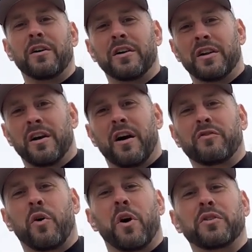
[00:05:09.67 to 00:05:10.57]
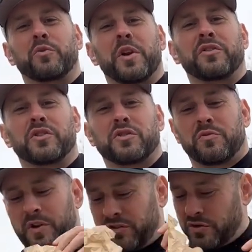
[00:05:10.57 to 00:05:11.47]
Of course, what
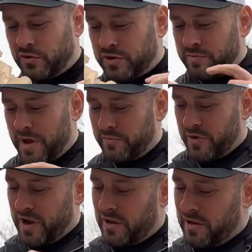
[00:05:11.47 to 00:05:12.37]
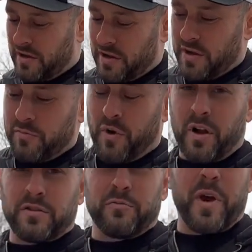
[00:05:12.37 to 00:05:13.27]
does a Jewish man bring? Brought some